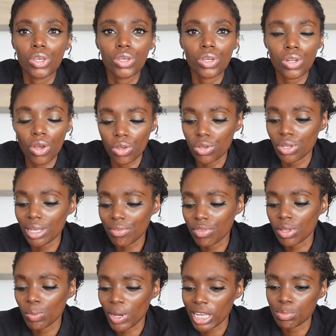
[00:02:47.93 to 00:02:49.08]
you know, you leave
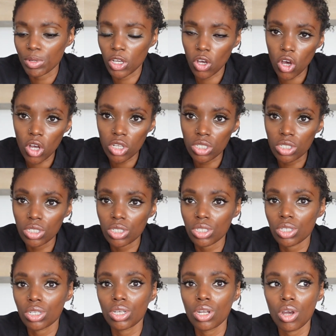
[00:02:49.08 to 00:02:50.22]
the West because,
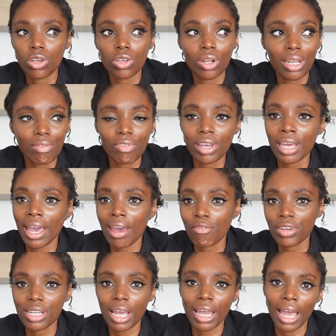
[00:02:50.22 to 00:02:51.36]
you know, you're living
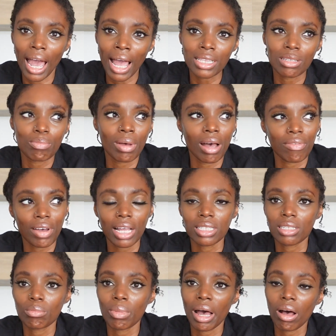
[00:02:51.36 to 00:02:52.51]
every day hand to mouth,
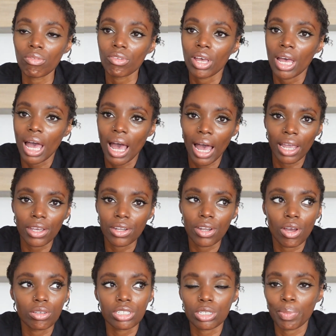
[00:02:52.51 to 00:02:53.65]
and, you
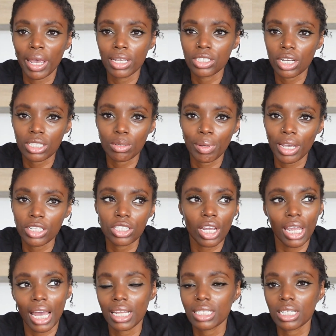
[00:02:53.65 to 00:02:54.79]
know, just paycheck to
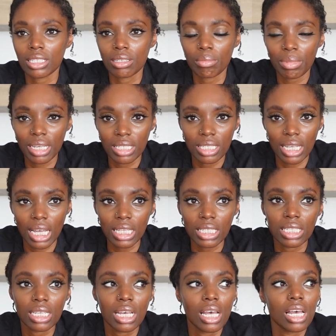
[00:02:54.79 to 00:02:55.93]
paycheck, and it doesn't make
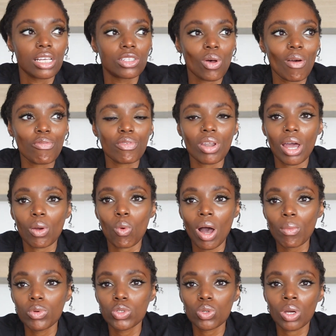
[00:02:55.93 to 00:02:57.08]
sense. So I feel like,
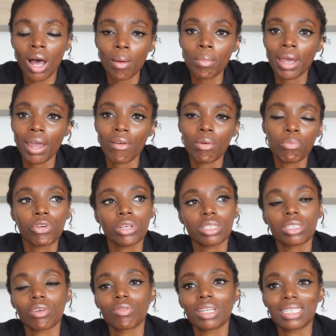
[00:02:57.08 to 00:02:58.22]
why would you come here and put
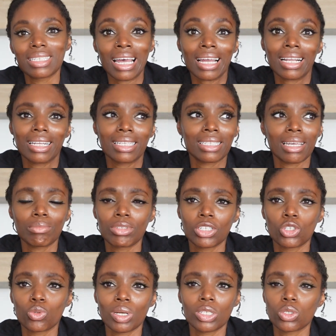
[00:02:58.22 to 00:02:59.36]
yourself in exactly the same
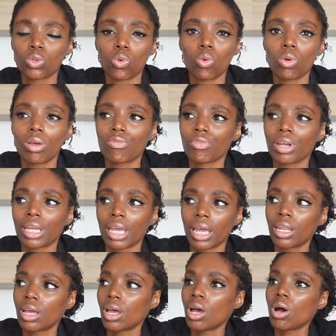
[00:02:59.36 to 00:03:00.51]
situation all over again?
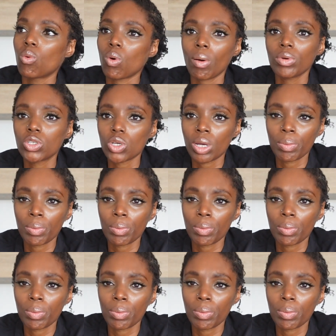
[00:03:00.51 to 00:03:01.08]
Why would you